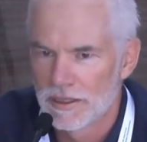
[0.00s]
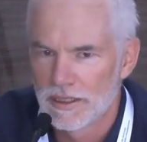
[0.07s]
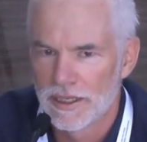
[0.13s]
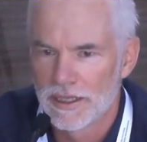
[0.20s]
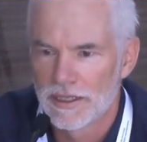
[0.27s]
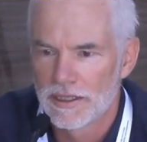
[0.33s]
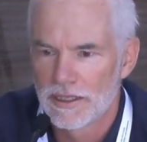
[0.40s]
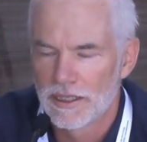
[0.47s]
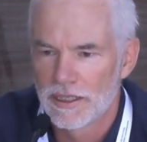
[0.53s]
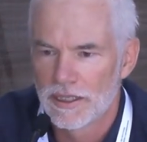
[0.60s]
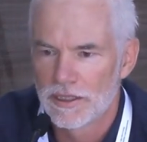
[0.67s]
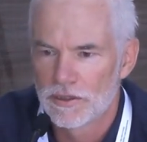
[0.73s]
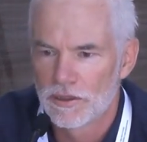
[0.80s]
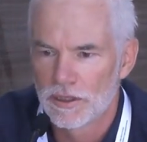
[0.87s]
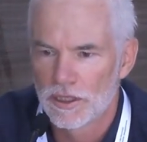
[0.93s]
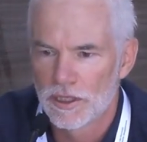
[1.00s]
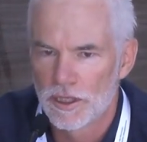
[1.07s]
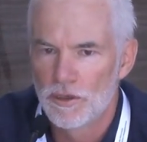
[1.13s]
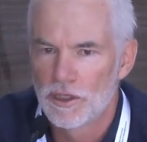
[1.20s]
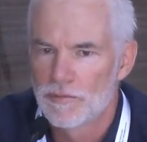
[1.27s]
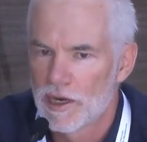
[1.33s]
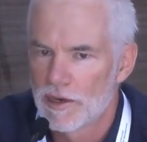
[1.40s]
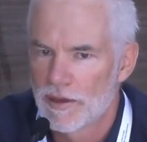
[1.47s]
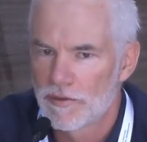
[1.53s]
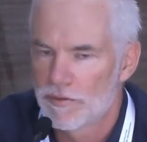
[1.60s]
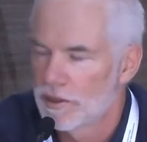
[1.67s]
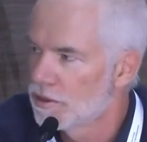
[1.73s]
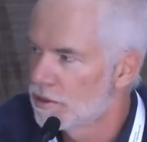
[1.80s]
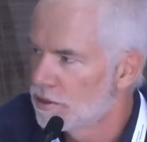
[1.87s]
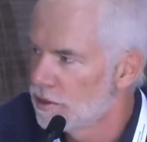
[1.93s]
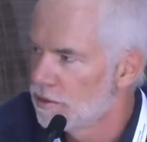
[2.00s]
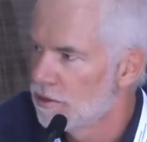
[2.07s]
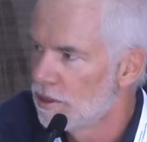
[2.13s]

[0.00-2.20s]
and it took a huge amount of effort to